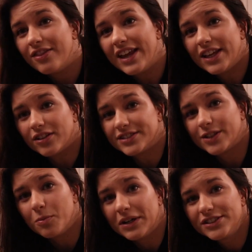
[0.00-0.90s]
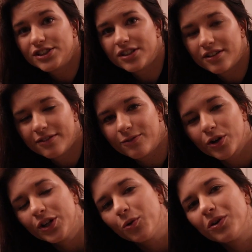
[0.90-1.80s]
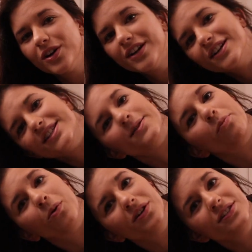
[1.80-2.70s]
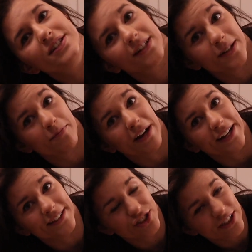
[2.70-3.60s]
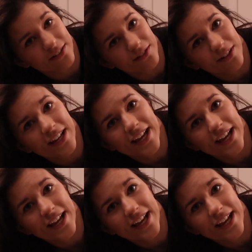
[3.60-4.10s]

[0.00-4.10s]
Thank y'all so much for your support on my channel,